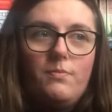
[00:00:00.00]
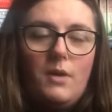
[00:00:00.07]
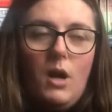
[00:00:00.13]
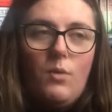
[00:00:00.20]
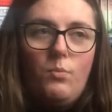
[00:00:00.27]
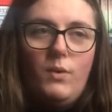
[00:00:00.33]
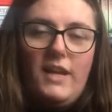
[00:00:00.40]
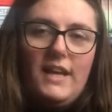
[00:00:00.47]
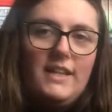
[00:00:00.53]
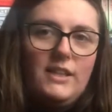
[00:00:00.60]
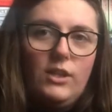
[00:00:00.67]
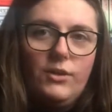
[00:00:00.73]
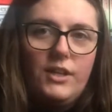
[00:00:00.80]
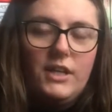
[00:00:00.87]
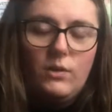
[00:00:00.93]
a weird
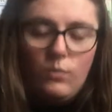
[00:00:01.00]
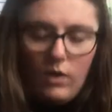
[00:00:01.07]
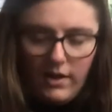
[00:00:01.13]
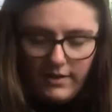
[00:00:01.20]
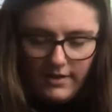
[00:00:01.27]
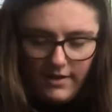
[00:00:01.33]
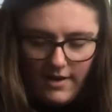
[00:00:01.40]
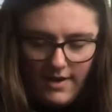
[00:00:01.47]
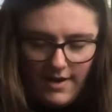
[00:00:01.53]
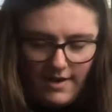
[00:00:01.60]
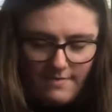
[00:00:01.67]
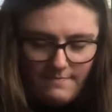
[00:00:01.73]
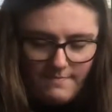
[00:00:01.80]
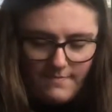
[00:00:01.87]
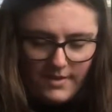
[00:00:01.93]
looking one.
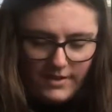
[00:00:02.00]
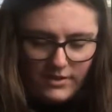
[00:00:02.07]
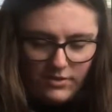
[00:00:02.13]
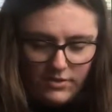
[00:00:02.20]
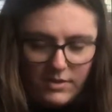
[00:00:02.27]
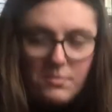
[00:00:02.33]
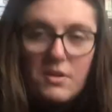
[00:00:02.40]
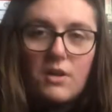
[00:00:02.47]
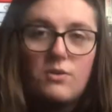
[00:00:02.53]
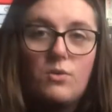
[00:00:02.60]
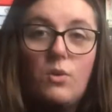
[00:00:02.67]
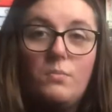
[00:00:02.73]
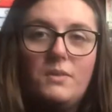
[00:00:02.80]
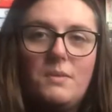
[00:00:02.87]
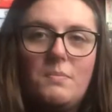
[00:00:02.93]
It's not something I'd
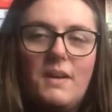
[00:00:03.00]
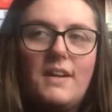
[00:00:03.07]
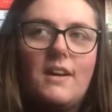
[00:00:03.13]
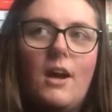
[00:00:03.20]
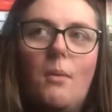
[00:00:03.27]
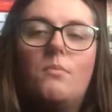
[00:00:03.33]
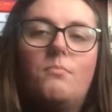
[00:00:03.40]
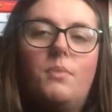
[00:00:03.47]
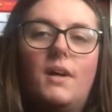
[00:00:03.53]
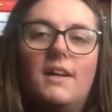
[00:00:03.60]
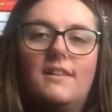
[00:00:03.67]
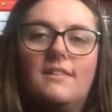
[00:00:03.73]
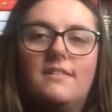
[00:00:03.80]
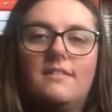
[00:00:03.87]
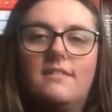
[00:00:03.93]
normally pick up,
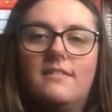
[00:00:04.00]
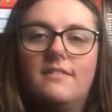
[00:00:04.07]
but